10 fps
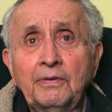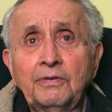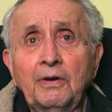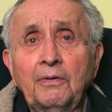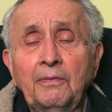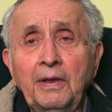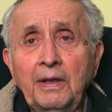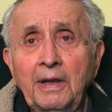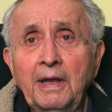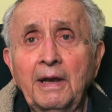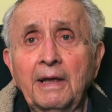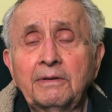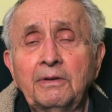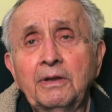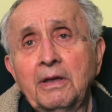So he
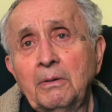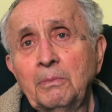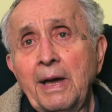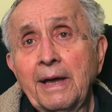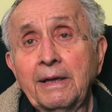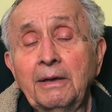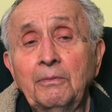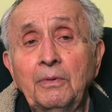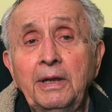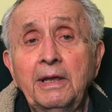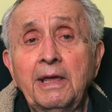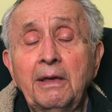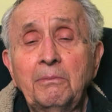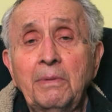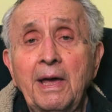elected to come back, and when he
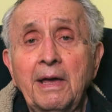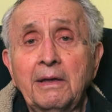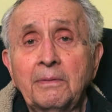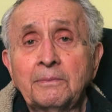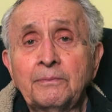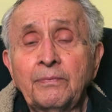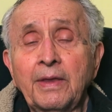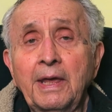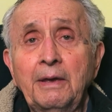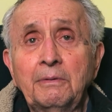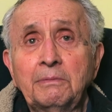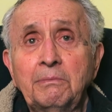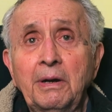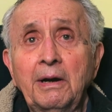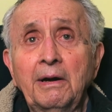came back, he was
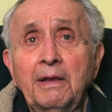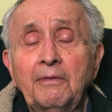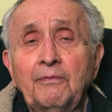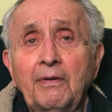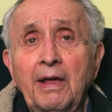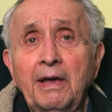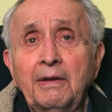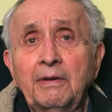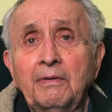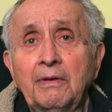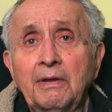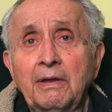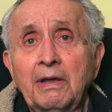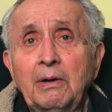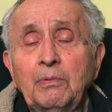barely flying
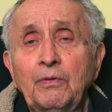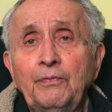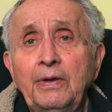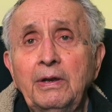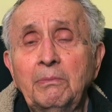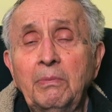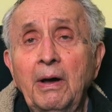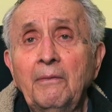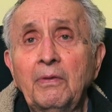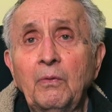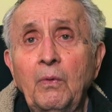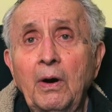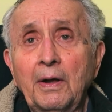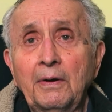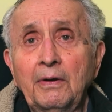a couple feet above the
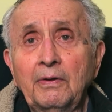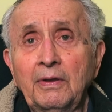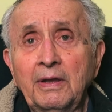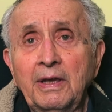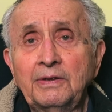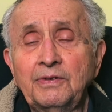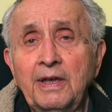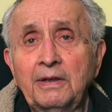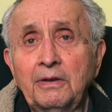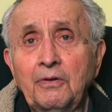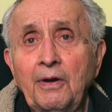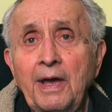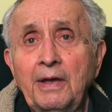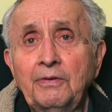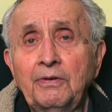water in case he had to
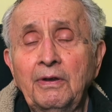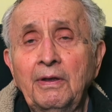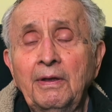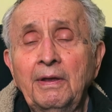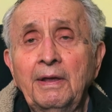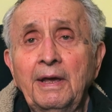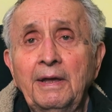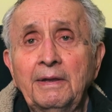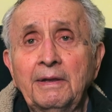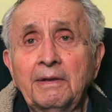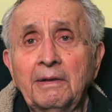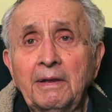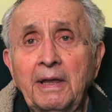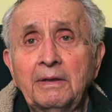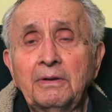crash, and
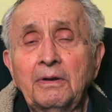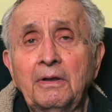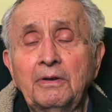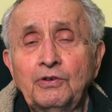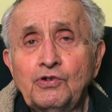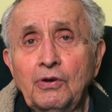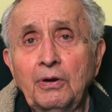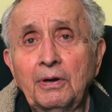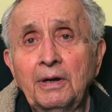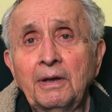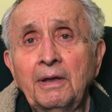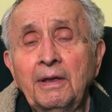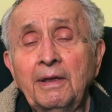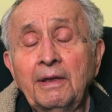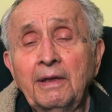then landed on the shore,
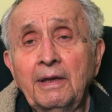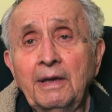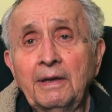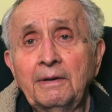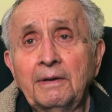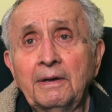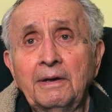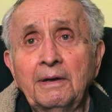and